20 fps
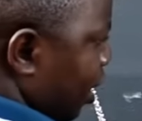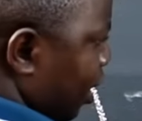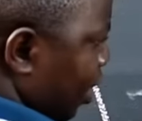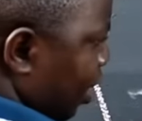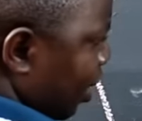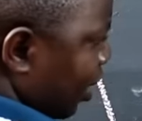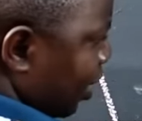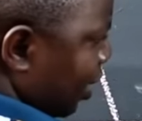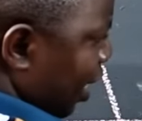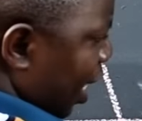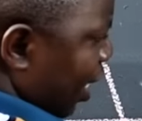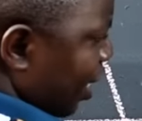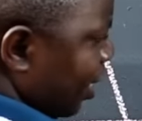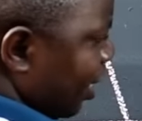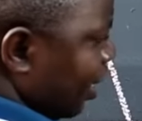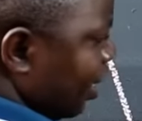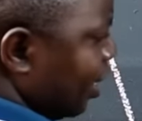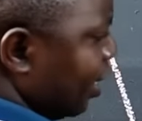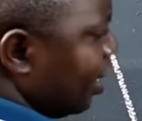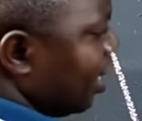This side
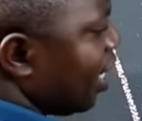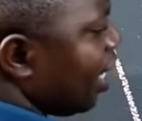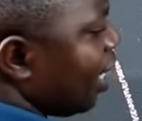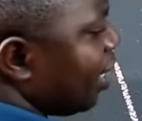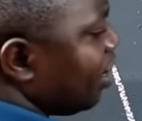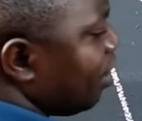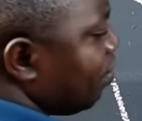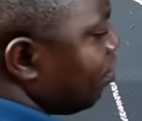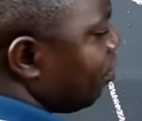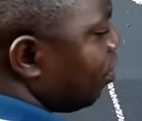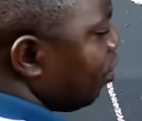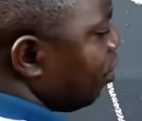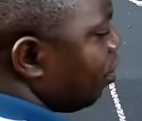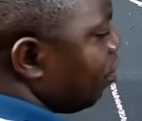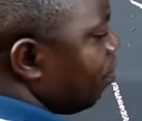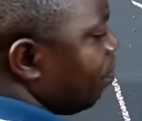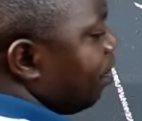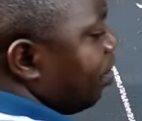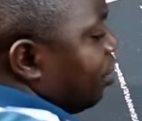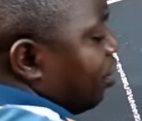it is negative, so it
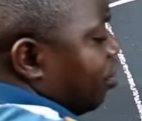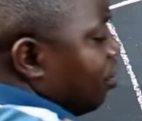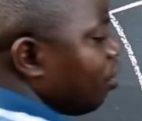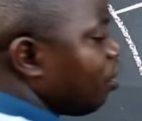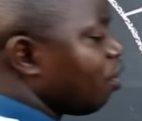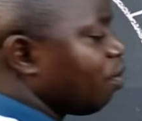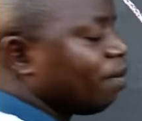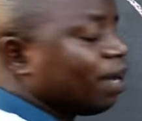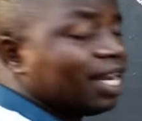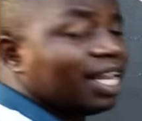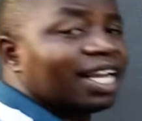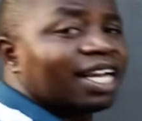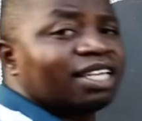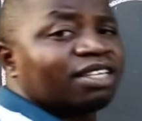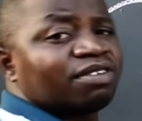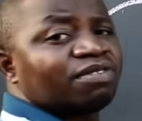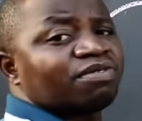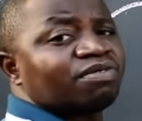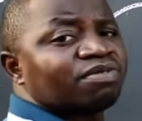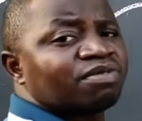will be 0,
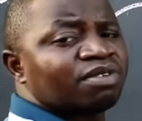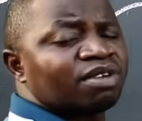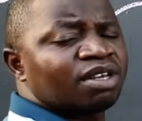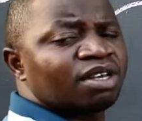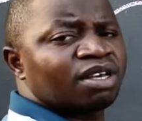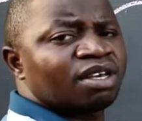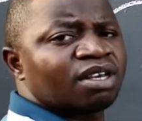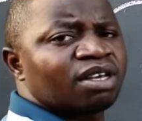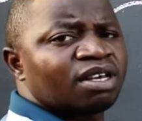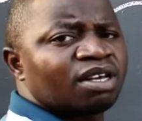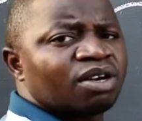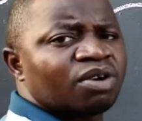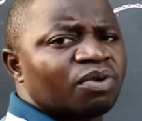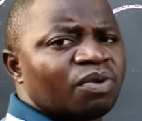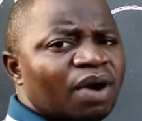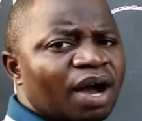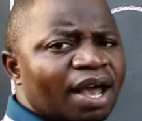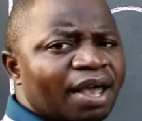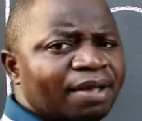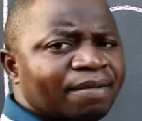negative
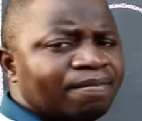y.